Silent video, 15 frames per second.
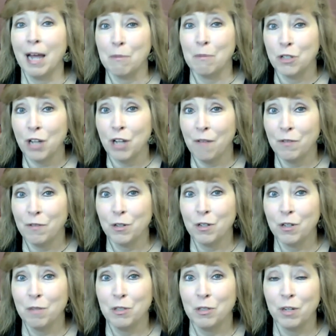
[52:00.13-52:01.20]
Abrashoff is
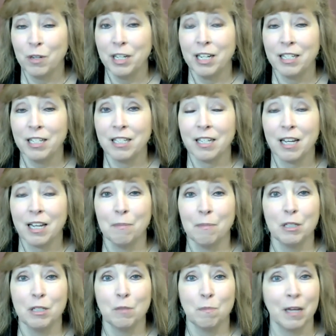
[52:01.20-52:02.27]
going to be joining us.
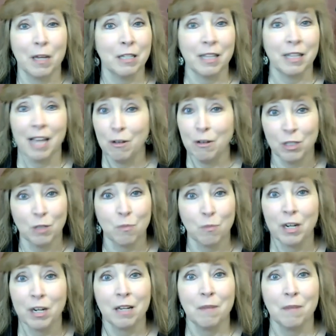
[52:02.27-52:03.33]
Companies spend thousands
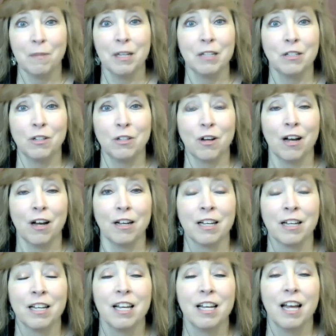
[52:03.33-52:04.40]
bringing him in to talk.
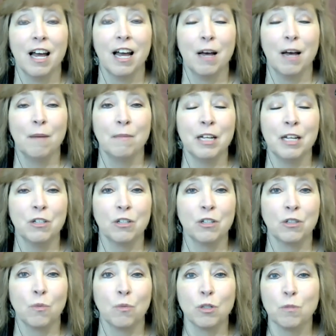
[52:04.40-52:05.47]
He took
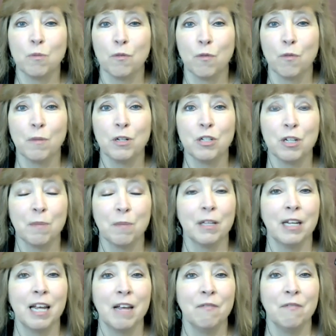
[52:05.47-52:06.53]
the worst performing ship in
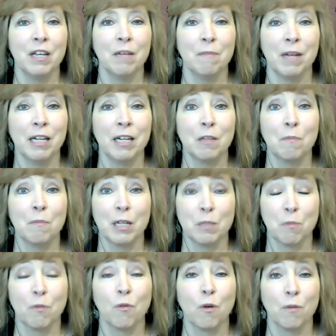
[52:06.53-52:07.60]
the Navy and made it the
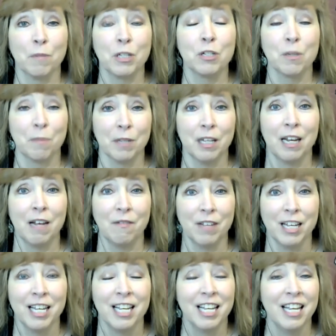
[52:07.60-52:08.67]
best performing ship in the
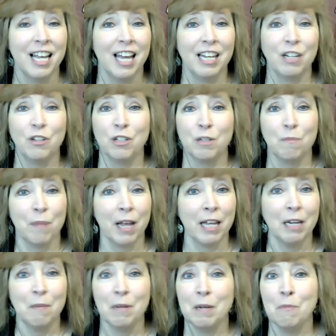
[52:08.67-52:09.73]
Navy. And he couldn't pay
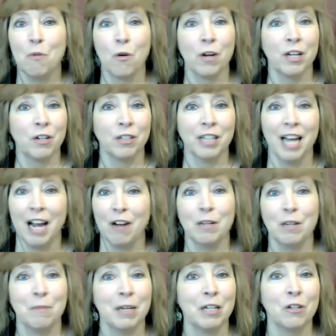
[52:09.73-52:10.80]
anybody more. He couldn't hire
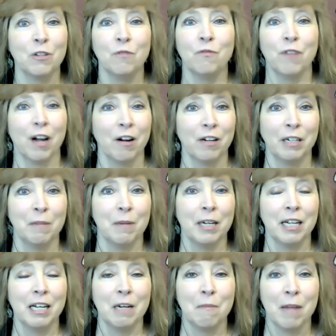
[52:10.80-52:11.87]
anybody. He couldn't fire
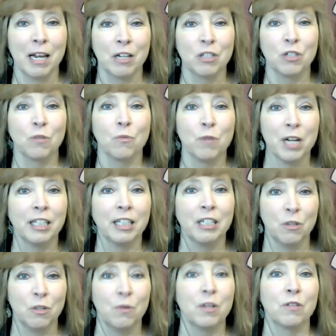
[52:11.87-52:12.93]
anybody. And he managed to really
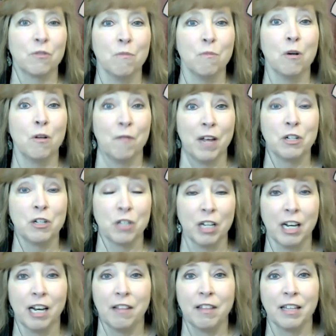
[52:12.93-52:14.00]
do it through motivation.
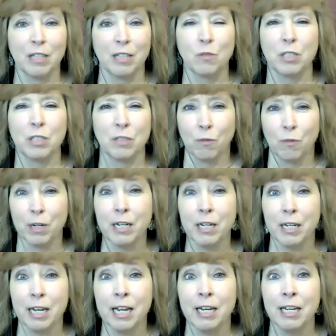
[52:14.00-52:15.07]
And I think that's what's
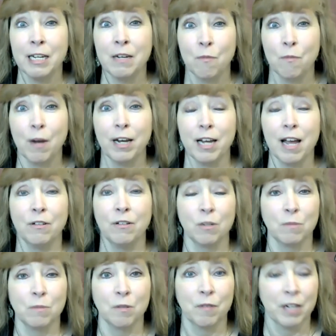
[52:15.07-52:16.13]
needed right now in
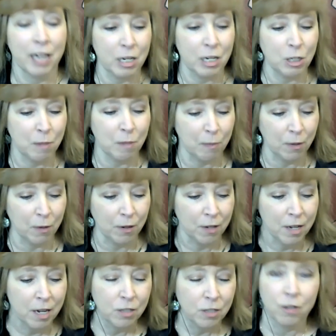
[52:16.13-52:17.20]
terms of engaging people.
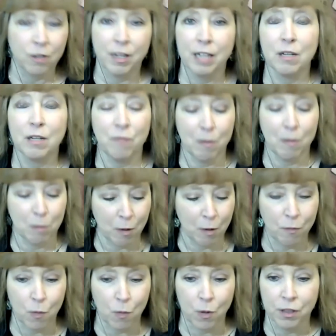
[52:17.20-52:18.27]
So that's on February
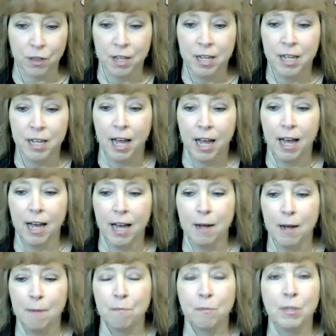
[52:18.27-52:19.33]

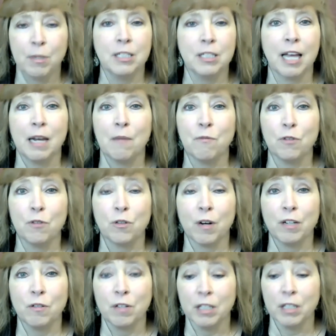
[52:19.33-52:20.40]
4th. Please sign up for a
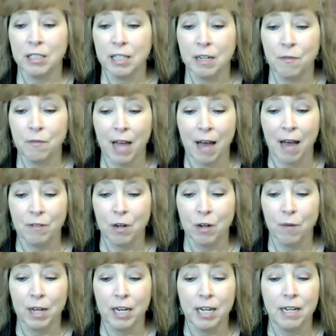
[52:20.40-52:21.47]
directory listing if you haven't
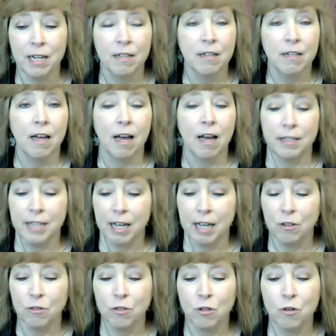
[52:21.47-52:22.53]
already.
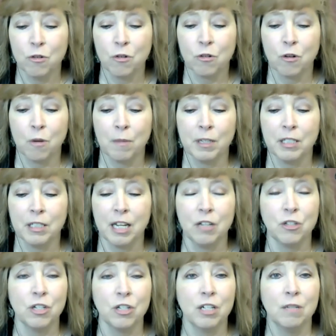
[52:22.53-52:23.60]
Download the Google Chrome
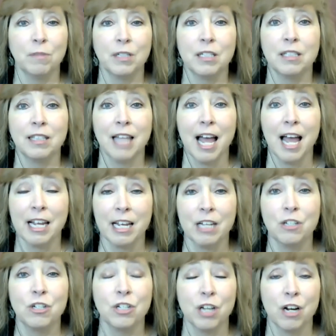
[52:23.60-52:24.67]
extension. Please like
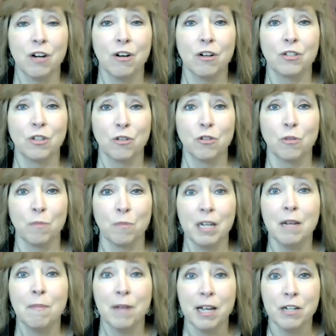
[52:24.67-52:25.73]
and share our social
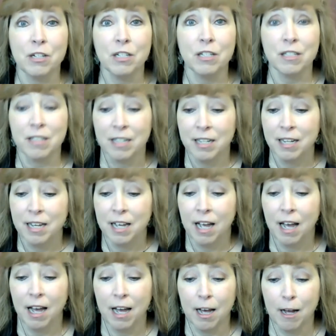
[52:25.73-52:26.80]
media pages.
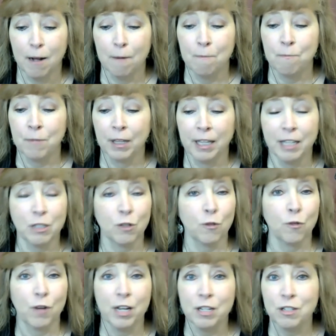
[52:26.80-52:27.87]
Let your
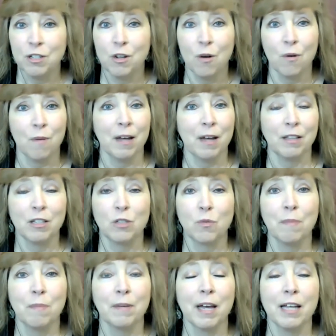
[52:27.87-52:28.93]
friends know about this
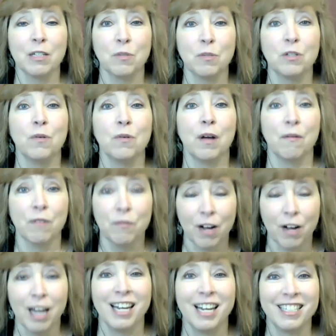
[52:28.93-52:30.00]
webcast. We do every
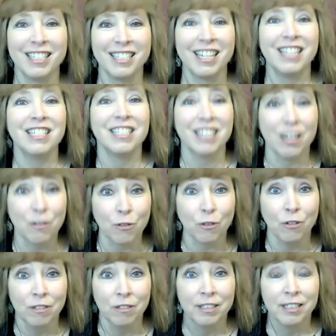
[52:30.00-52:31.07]
Friday at 10
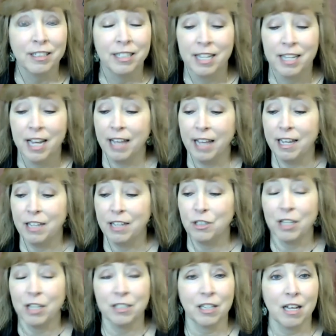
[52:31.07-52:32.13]
Central. And then
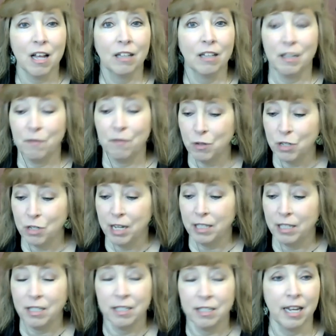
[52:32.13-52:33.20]
Jessica, I'll give you a
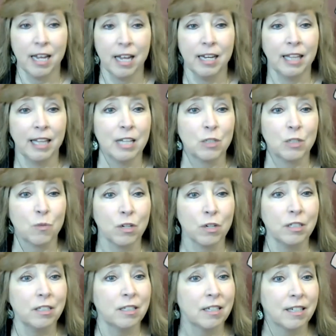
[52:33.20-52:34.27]
chance to say any last
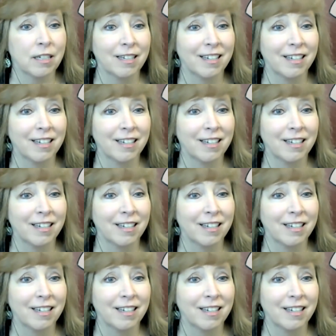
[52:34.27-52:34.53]
words.